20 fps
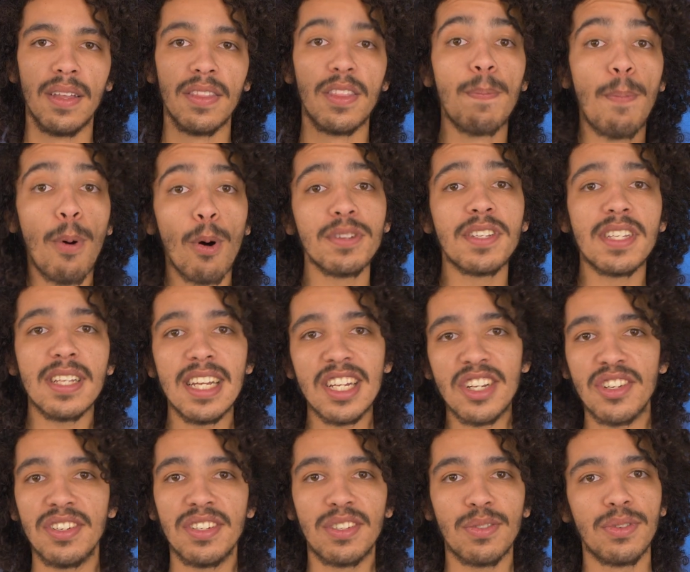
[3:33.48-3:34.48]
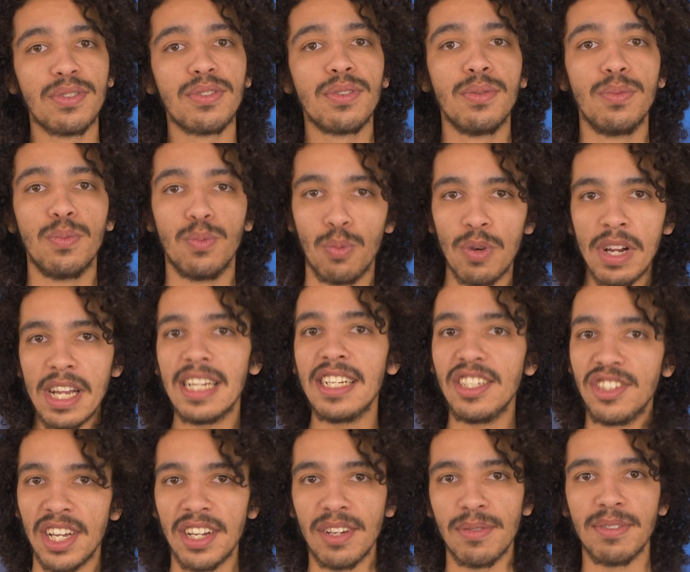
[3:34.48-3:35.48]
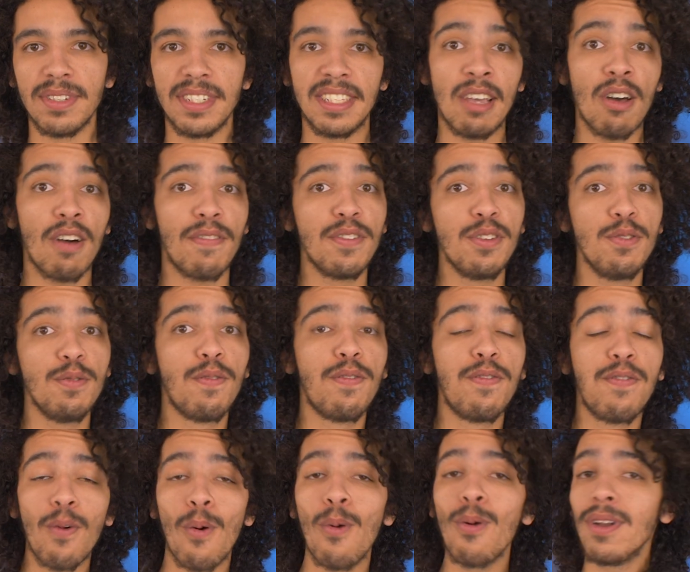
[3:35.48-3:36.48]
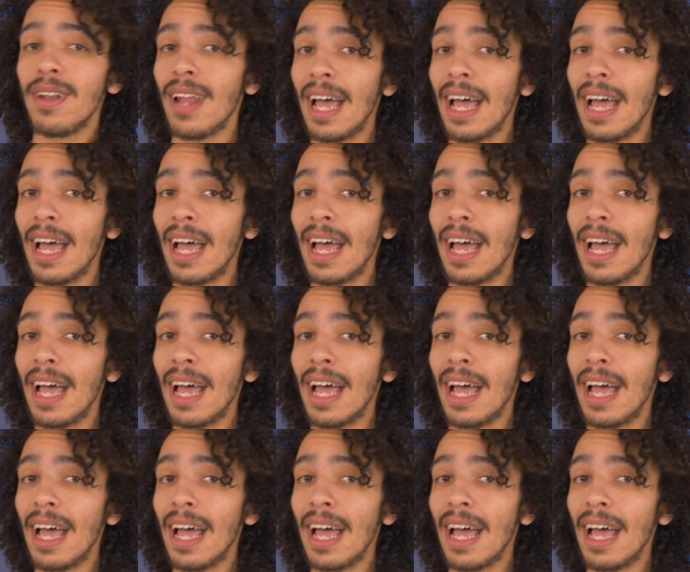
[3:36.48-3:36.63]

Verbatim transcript: The port selection is also really generous. They offer you 4